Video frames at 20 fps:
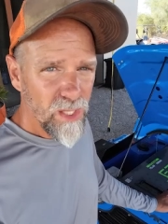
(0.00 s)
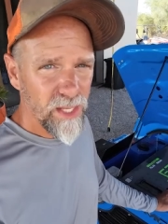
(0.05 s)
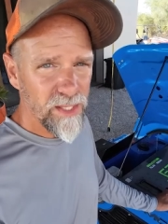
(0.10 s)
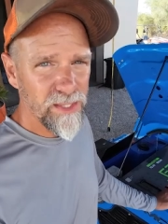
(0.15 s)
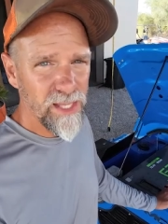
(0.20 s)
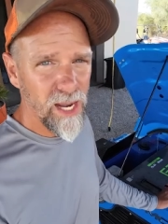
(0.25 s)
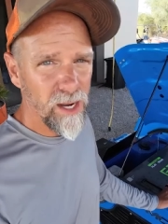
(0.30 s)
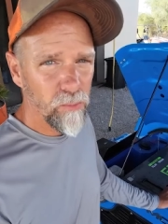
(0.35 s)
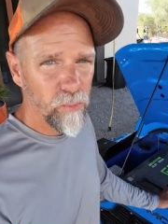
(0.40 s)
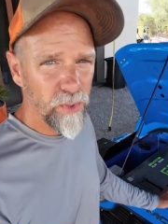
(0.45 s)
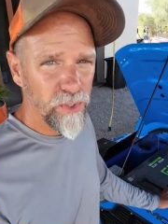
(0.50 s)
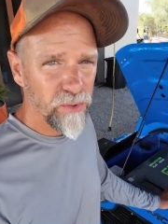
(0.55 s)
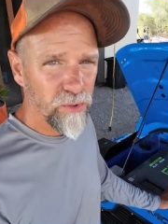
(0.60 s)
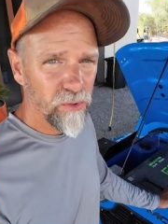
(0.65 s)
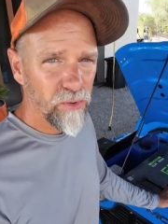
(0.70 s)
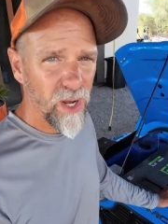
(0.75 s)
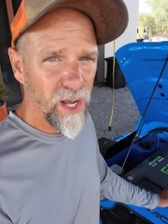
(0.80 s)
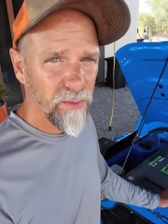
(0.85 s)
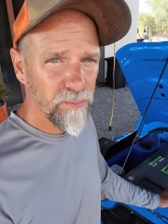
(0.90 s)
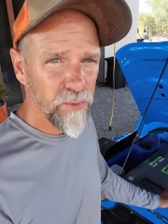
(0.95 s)
Now we
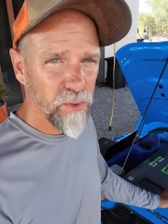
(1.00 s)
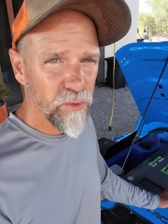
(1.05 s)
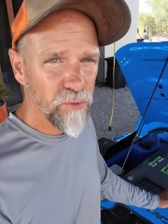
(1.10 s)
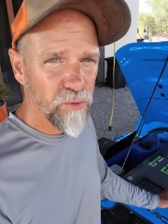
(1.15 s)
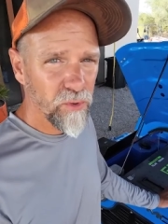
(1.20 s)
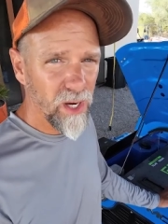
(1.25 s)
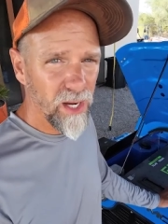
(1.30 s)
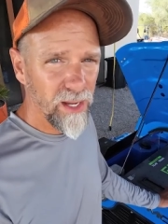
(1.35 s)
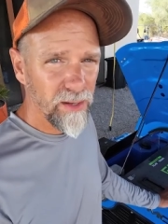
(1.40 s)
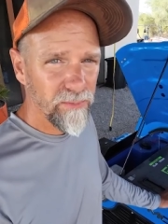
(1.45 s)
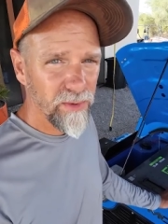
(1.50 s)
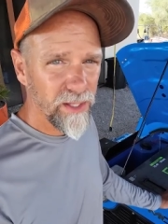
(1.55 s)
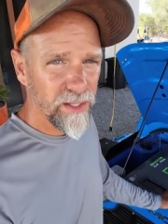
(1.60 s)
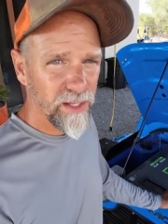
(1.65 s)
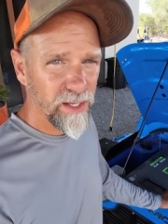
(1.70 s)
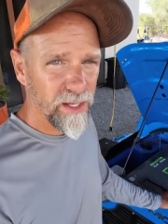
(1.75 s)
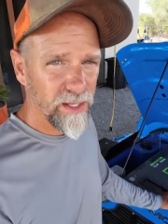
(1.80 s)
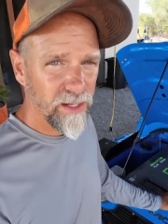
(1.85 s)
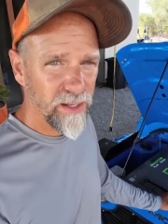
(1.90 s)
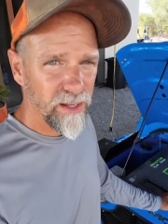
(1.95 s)
do have to drive it
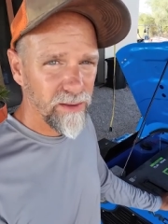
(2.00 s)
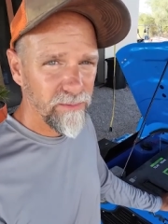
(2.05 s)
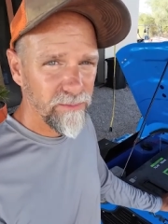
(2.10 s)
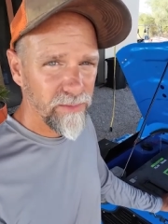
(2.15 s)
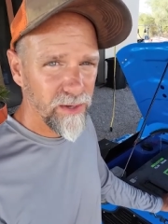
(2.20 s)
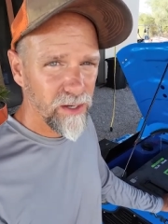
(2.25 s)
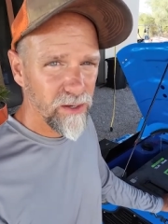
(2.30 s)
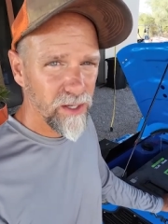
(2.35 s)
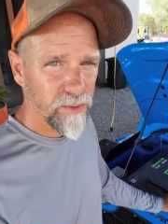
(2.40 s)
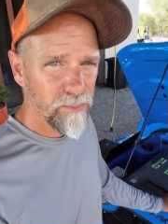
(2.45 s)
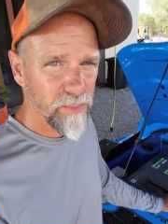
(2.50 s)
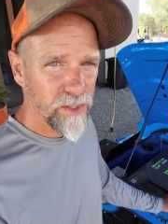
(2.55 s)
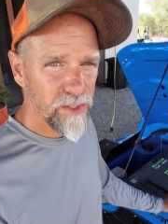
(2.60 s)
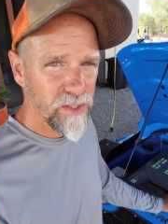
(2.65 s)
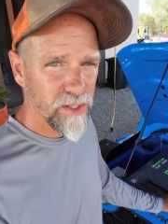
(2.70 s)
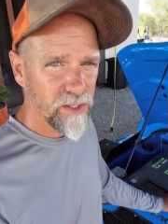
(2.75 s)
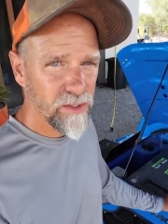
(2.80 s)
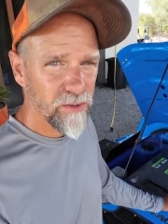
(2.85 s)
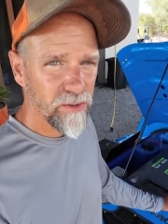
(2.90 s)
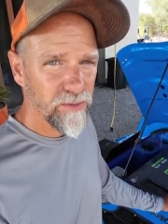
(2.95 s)
in a very
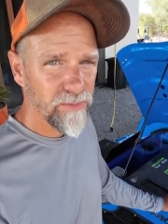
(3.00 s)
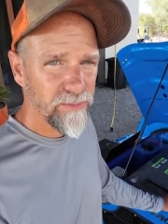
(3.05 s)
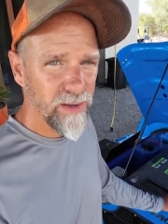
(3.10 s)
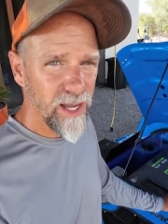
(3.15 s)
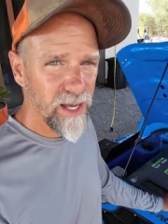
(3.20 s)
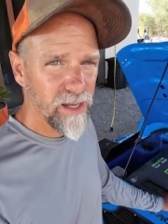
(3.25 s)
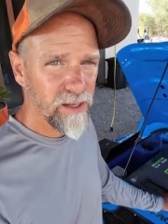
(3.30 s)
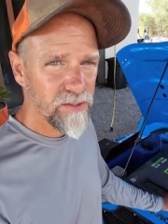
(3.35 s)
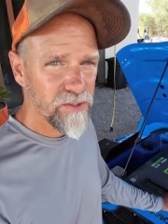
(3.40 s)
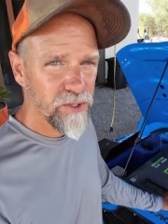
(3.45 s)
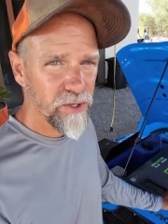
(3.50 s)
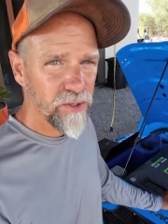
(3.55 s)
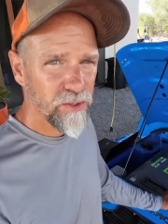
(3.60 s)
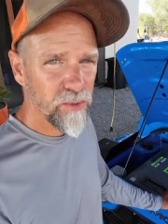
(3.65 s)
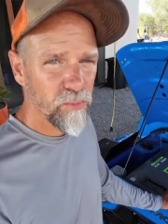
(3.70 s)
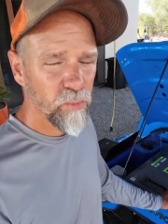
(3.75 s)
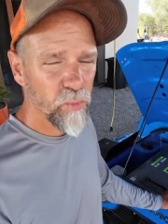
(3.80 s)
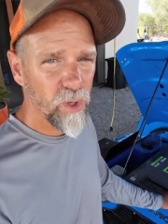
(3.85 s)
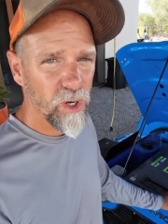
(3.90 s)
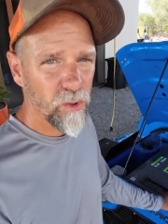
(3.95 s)
particular
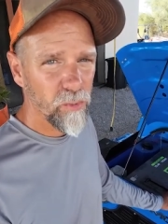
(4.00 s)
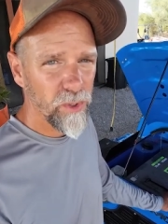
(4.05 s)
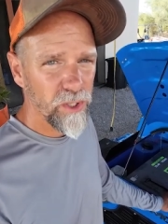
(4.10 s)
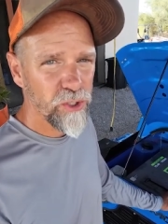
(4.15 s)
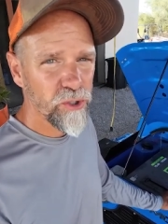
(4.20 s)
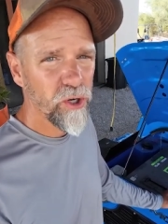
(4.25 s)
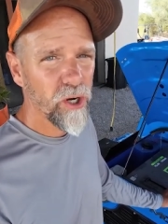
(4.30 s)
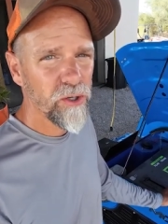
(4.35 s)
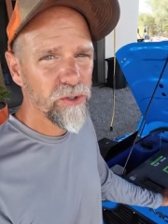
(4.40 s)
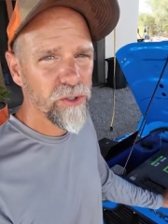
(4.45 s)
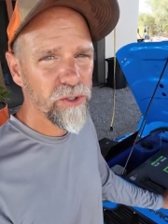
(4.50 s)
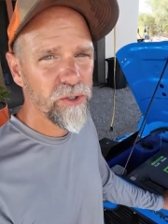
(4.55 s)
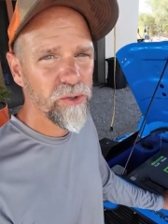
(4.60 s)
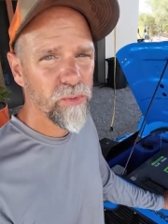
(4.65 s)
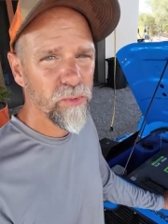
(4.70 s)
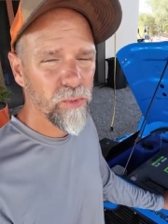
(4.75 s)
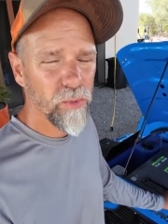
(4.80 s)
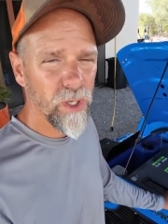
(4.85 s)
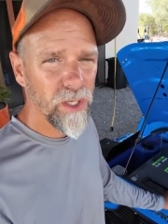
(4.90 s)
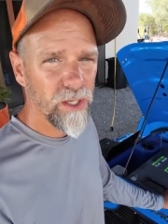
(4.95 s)
fashion where we charge it to
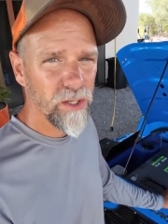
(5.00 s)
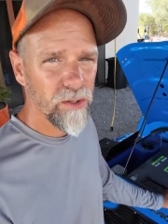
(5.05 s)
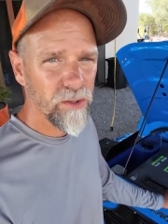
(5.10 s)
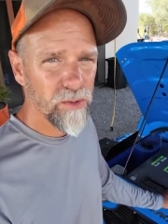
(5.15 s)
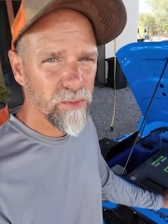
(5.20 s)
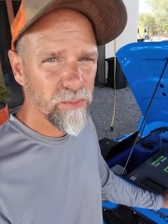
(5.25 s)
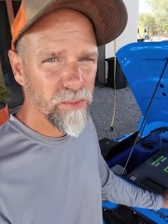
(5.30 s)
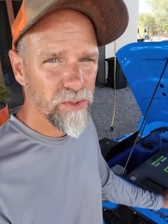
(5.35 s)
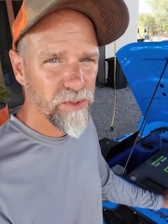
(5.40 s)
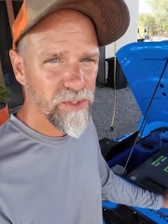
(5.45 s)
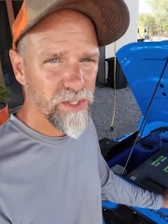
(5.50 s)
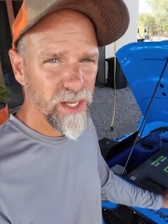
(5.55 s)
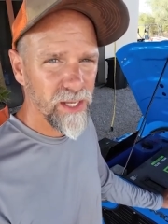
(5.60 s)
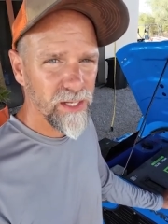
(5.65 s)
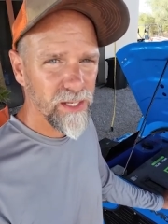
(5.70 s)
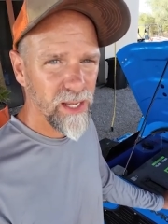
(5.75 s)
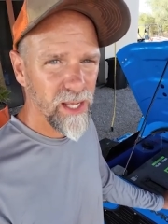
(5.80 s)
100%